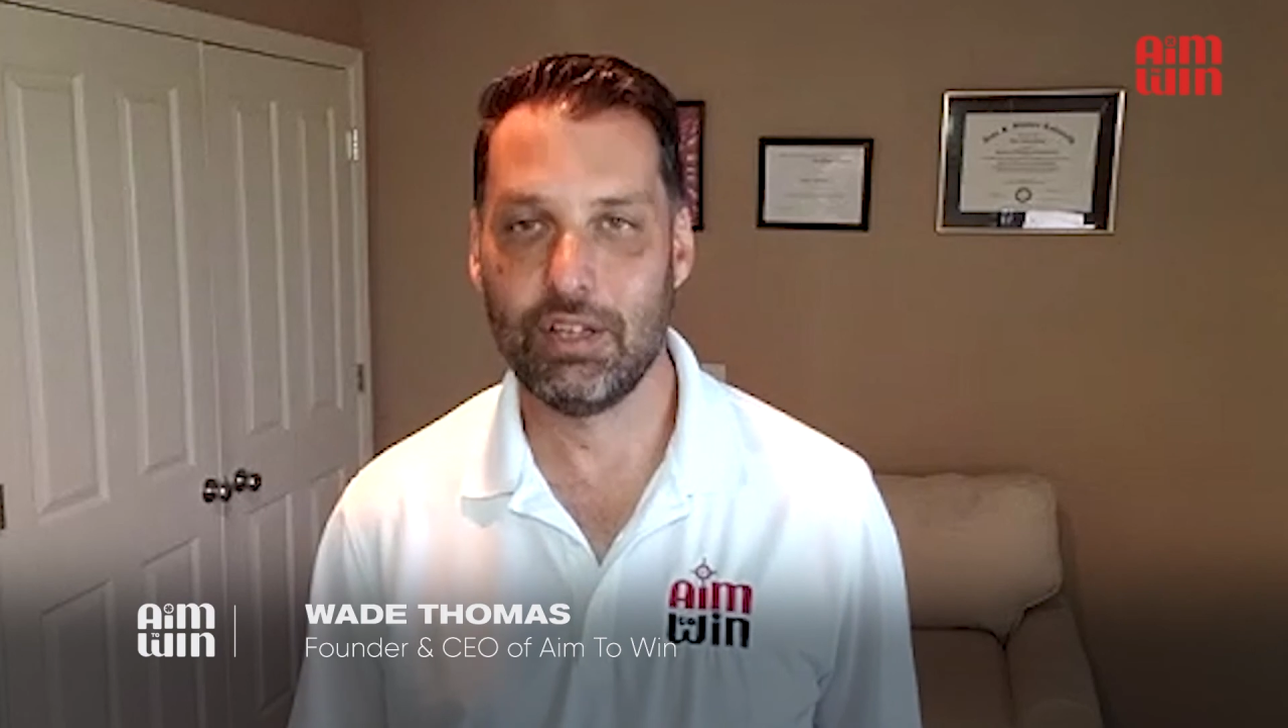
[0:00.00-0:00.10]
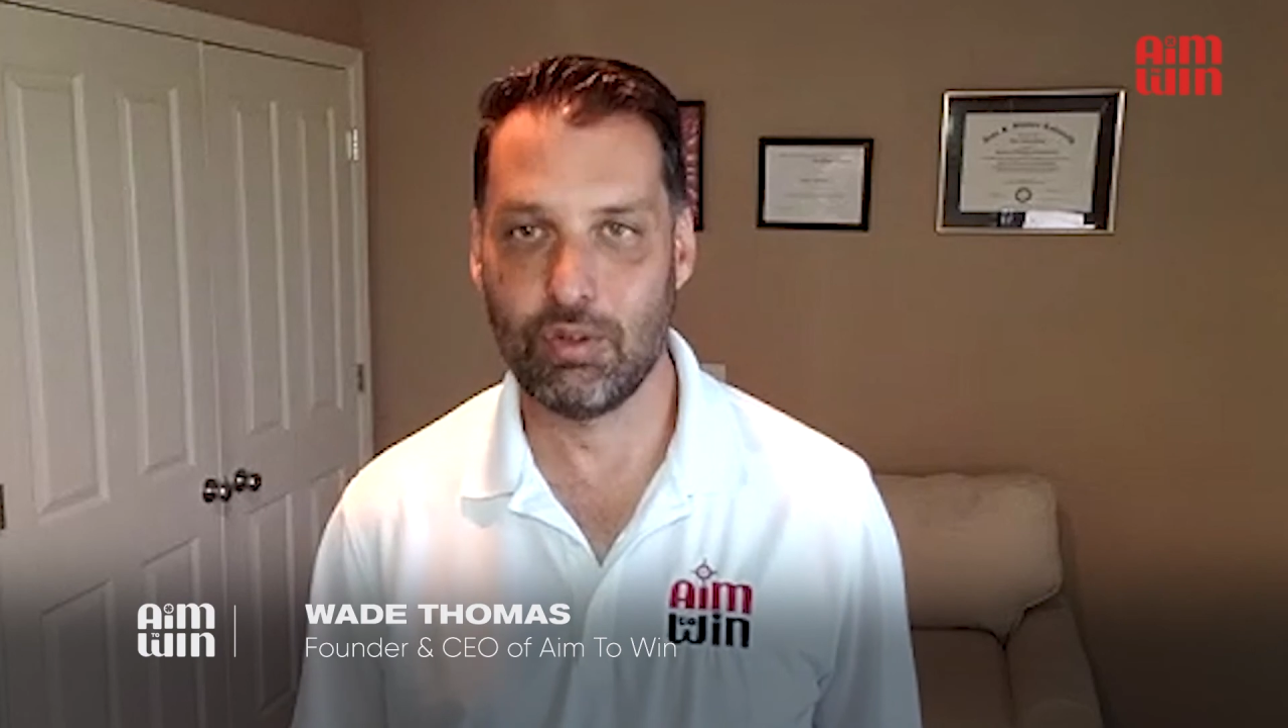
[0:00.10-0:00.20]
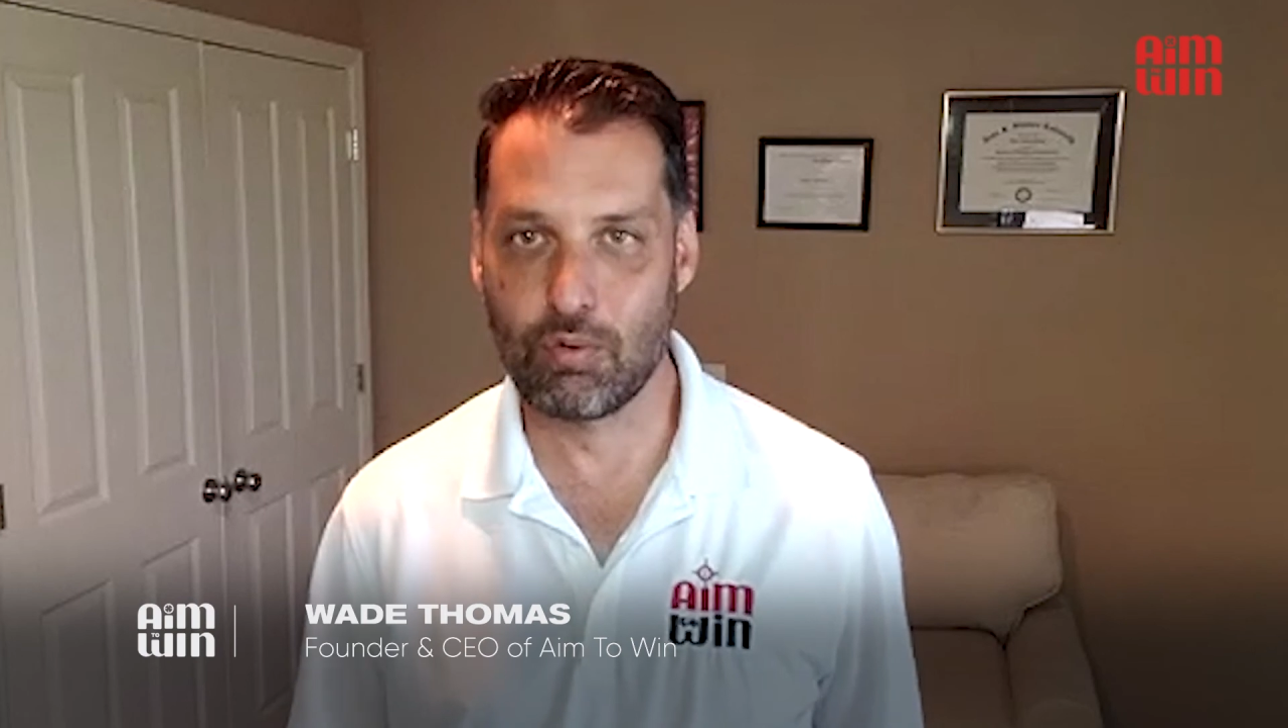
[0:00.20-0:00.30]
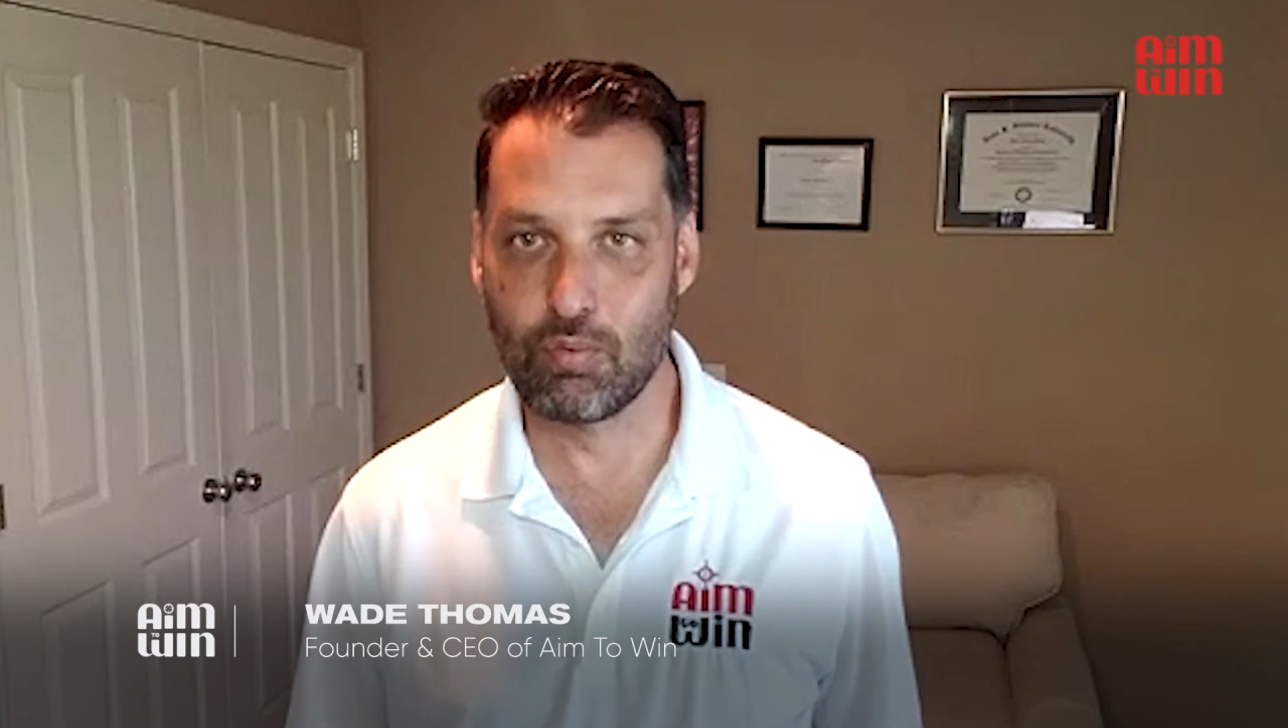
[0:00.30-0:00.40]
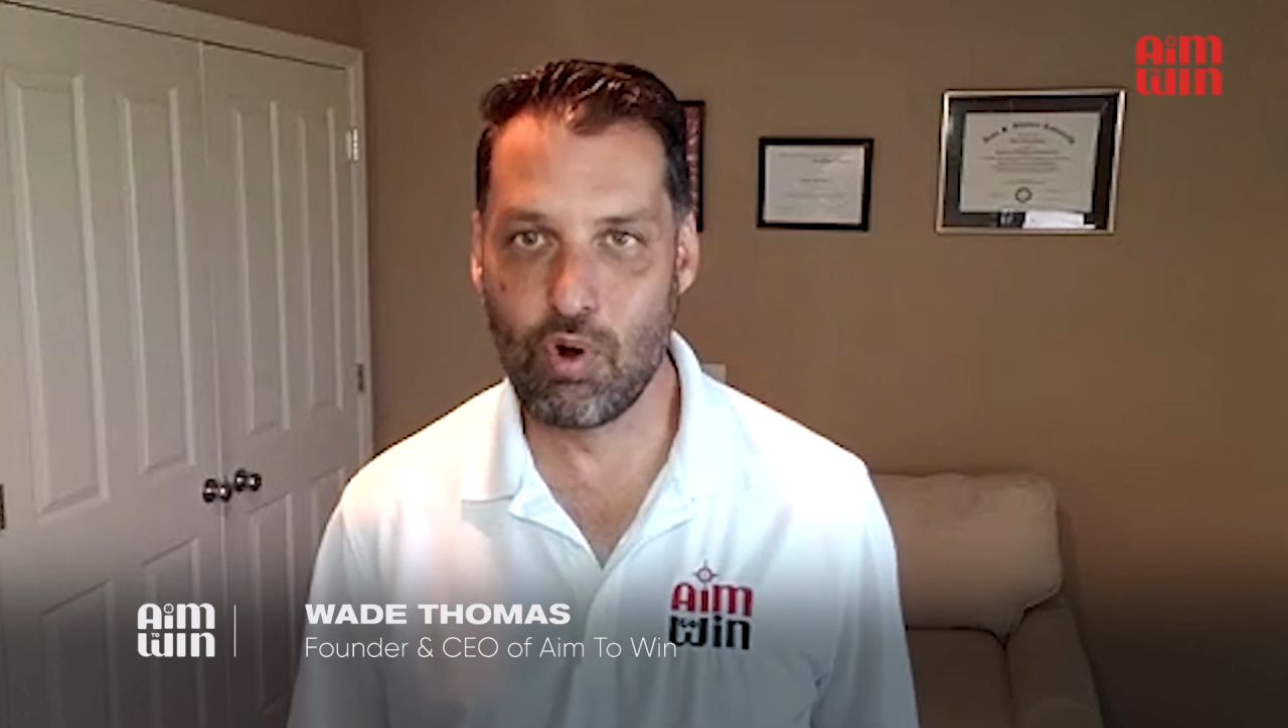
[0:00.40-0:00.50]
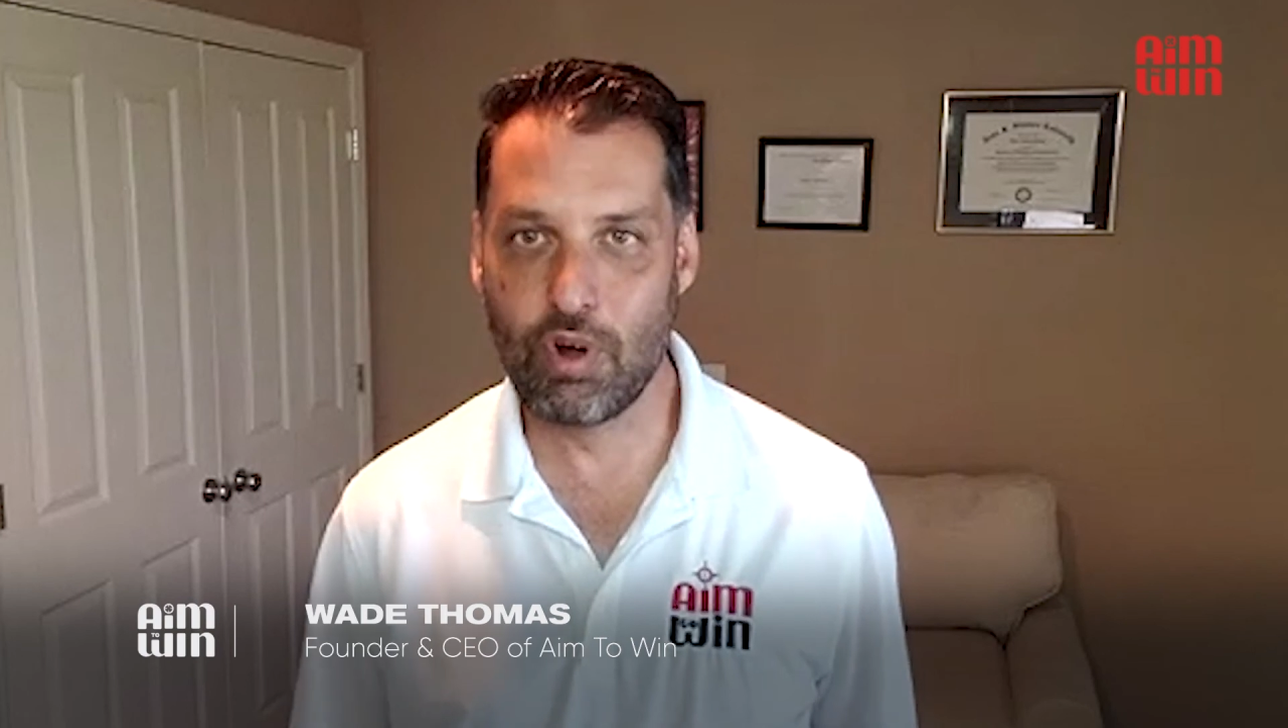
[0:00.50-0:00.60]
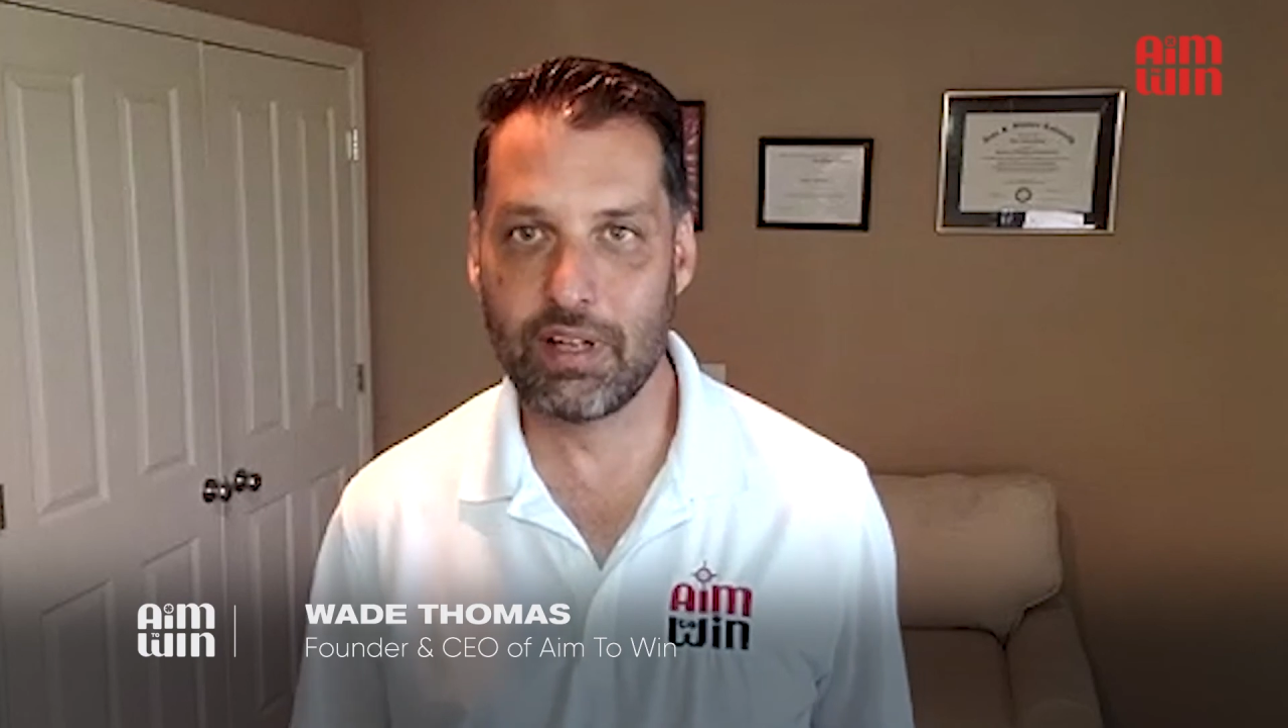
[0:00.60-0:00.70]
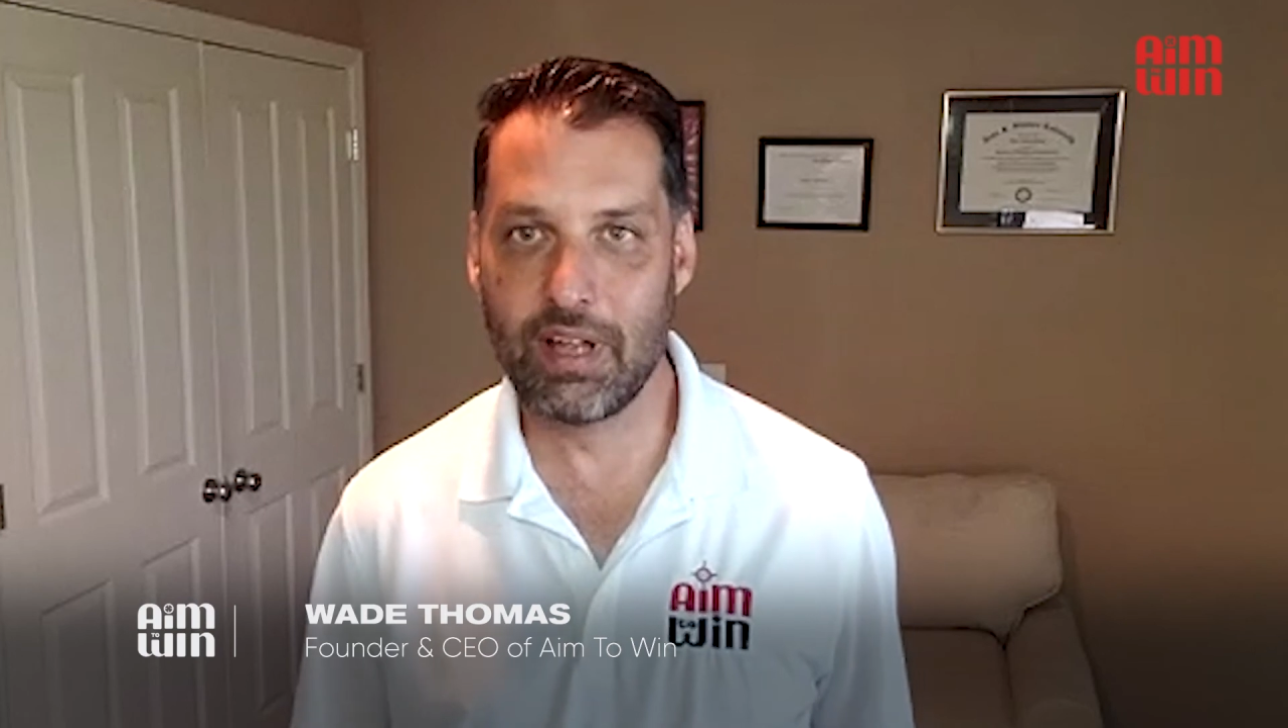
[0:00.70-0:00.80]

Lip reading: you're rewarding